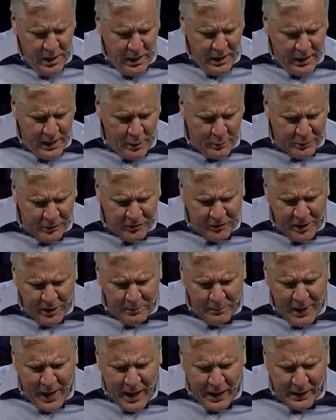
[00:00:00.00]
Now when
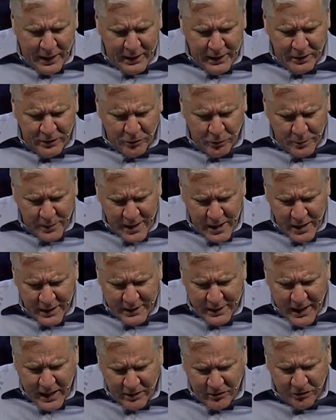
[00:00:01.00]
Sanballat and Tobiah and
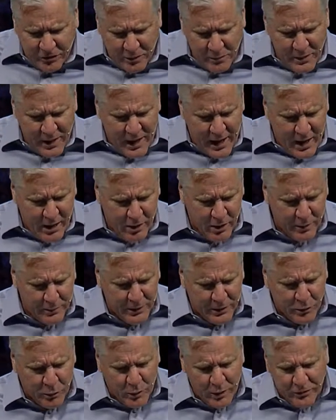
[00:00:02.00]
Geshem the Arab
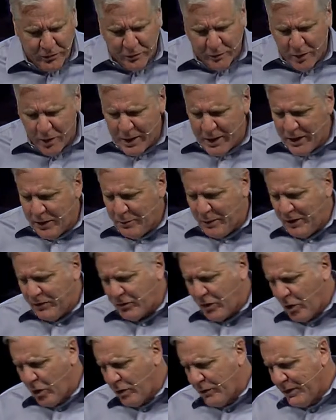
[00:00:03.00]
and the rest of our enemies
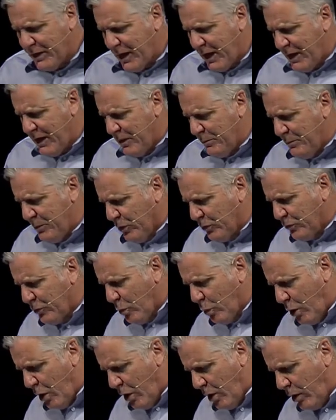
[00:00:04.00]
heard that I had built the
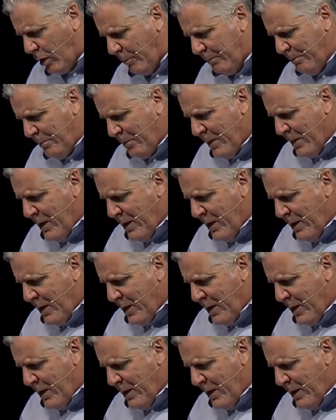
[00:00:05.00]
wall,